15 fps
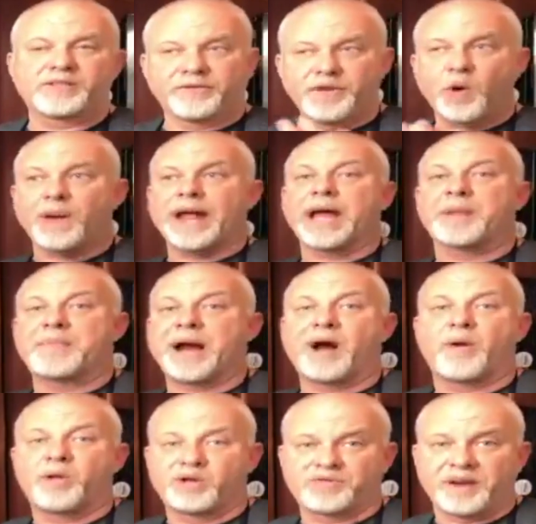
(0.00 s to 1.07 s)
of knowing how to
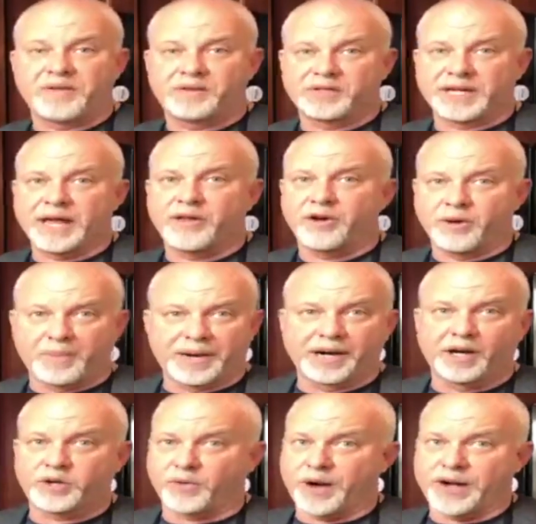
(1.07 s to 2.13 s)
pair those flavors together to bring a
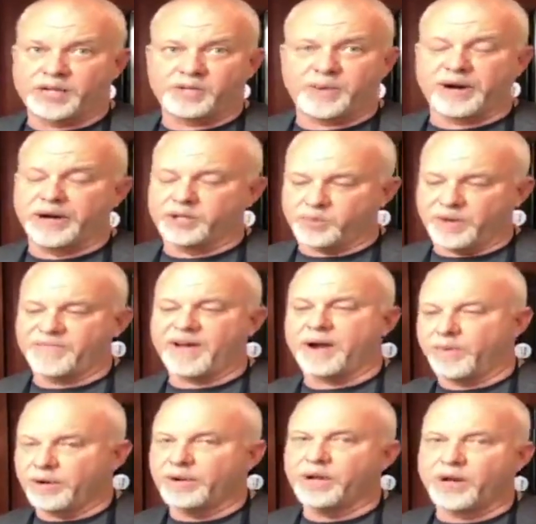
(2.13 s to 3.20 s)
great experience. We found
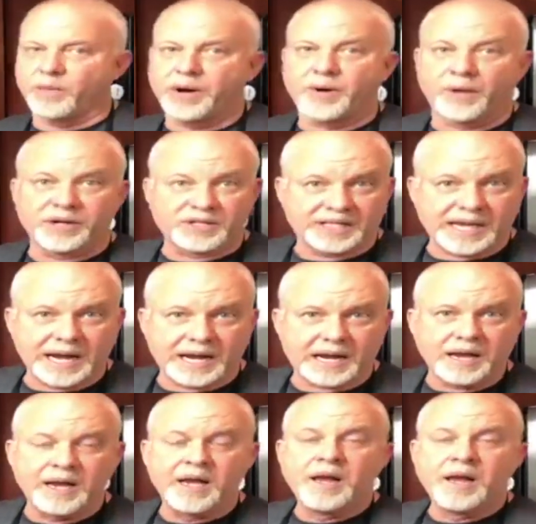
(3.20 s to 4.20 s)
a really good one at Rustique.